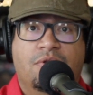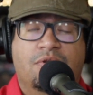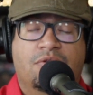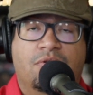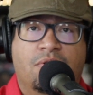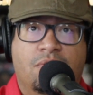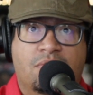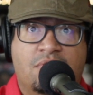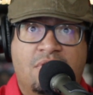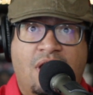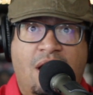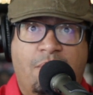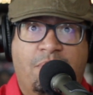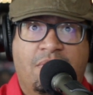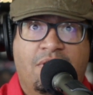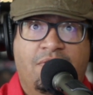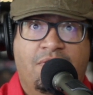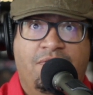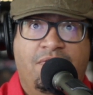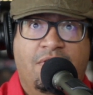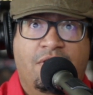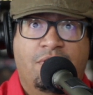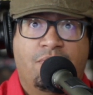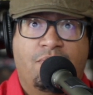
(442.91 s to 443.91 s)
So top of the
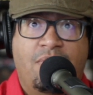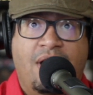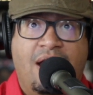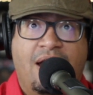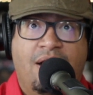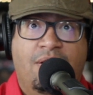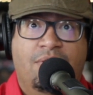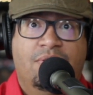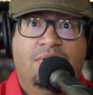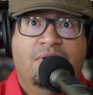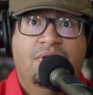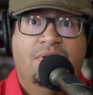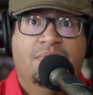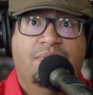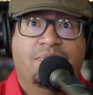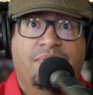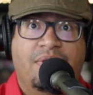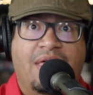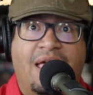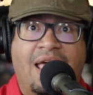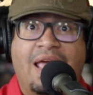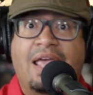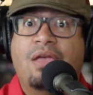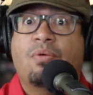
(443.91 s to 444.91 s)
5th round,
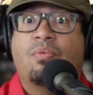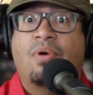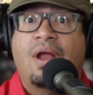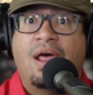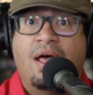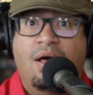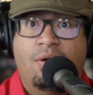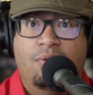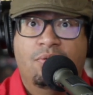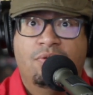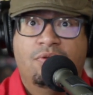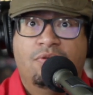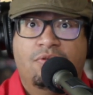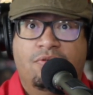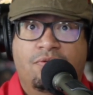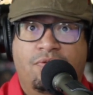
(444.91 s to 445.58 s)
8 rounds.